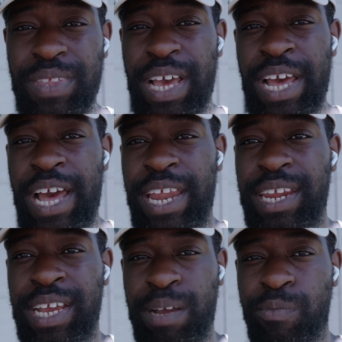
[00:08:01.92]

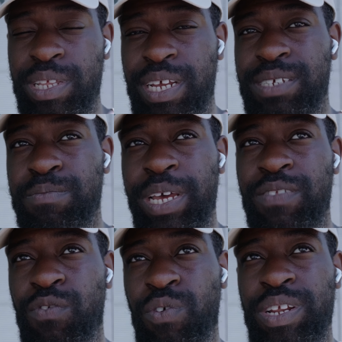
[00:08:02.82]
and a camera that is
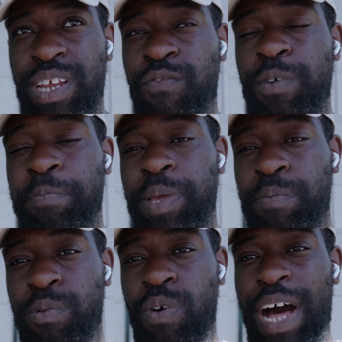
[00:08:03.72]
meant for a different
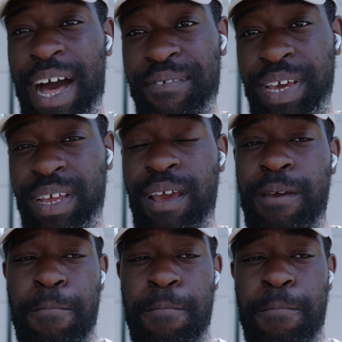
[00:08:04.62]
people have it.